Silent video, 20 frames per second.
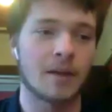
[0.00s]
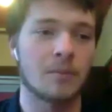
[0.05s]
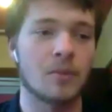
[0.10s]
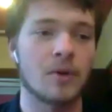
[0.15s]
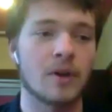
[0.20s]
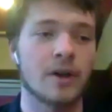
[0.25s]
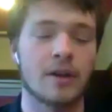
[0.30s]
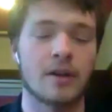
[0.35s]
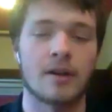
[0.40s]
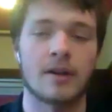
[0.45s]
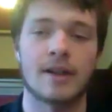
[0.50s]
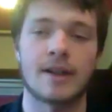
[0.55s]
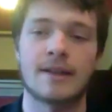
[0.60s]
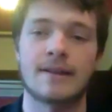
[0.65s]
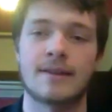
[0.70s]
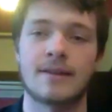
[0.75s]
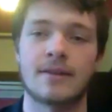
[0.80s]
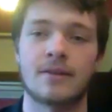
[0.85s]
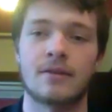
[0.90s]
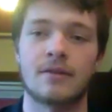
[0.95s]
kept working on it
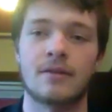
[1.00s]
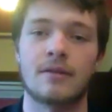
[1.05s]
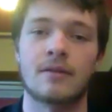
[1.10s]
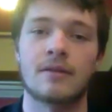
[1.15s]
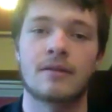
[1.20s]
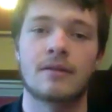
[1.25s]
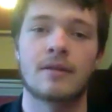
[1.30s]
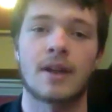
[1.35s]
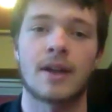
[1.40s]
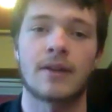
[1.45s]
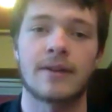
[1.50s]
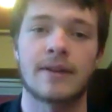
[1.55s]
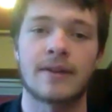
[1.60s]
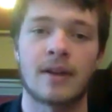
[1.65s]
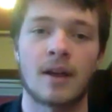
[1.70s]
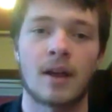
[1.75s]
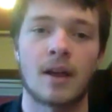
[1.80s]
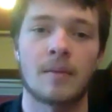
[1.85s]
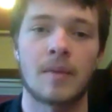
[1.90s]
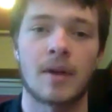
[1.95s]
until every
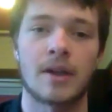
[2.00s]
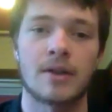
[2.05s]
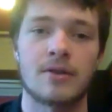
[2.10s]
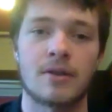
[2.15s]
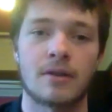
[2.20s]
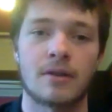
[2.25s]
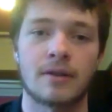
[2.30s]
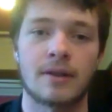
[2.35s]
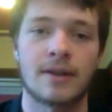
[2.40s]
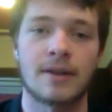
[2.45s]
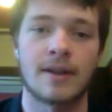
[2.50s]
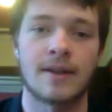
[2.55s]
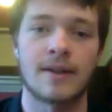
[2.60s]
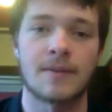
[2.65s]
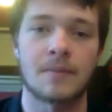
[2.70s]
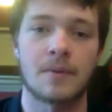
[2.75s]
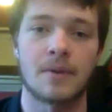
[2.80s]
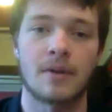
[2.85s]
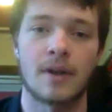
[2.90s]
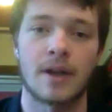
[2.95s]
time I juggled a tennis
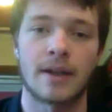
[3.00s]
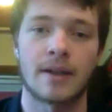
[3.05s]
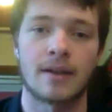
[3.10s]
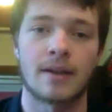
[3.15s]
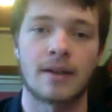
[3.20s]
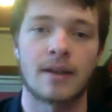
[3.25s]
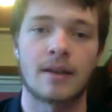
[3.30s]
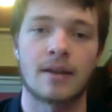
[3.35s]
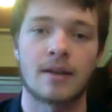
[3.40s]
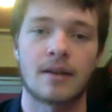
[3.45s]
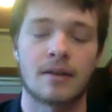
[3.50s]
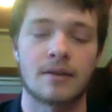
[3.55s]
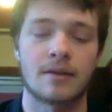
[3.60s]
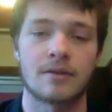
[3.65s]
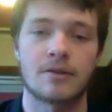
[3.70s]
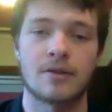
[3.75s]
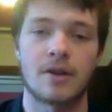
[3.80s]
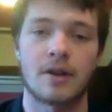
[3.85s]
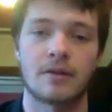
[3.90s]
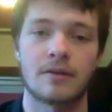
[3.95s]
ball, I could get
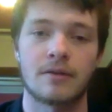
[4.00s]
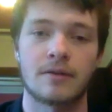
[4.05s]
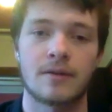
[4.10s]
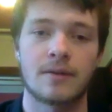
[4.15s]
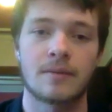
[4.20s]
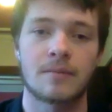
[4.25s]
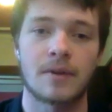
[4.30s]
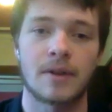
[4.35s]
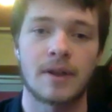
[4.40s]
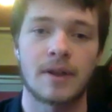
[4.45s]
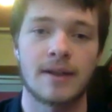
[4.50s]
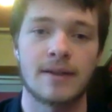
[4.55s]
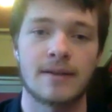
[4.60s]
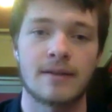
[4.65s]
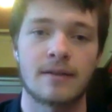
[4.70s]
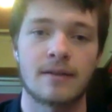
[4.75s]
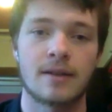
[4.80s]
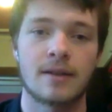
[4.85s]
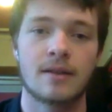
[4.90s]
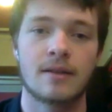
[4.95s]
100 juggles pretty
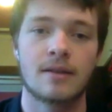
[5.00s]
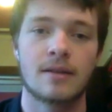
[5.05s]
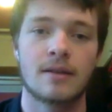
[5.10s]
easily.